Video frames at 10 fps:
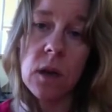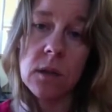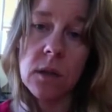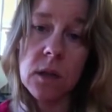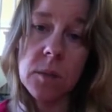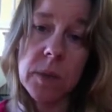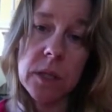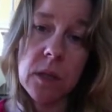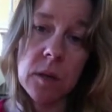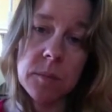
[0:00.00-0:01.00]
Sucks big
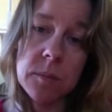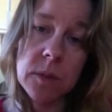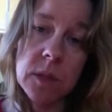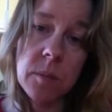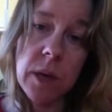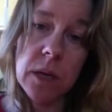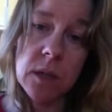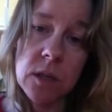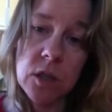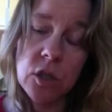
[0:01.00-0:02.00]
time.
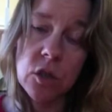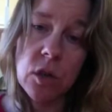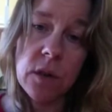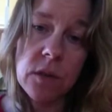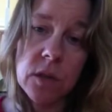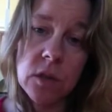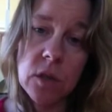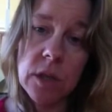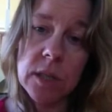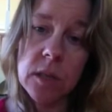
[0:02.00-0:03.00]
Independence in your driving is
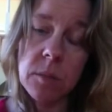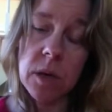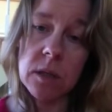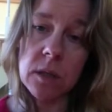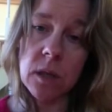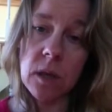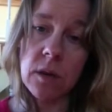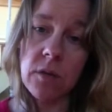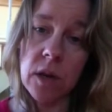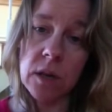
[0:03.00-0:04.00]
crazy, but
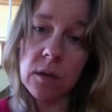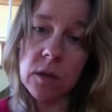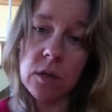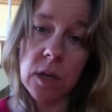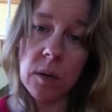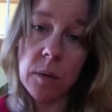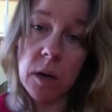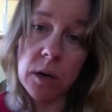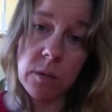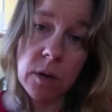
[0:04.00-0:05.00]
if I were to get
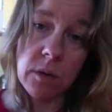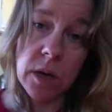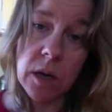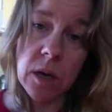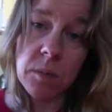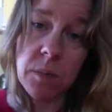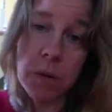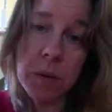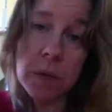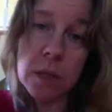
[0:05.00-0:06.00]
behind the wheel right now, I'd
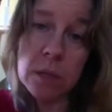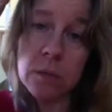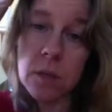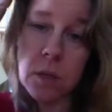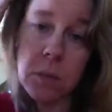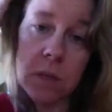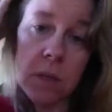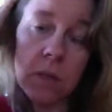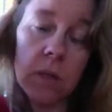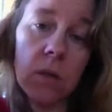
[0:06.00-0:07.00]
probably kill
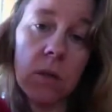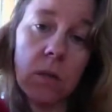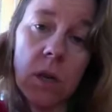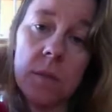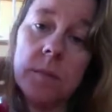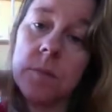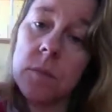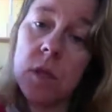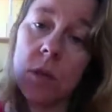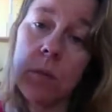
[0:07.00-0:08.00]
myself. So,
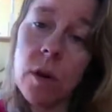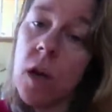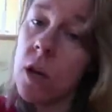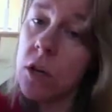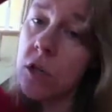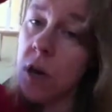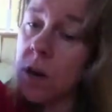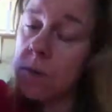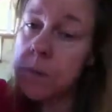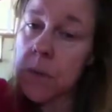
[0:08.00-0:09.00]
you know, we're not going to
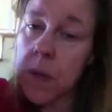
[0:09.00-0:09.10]
drive.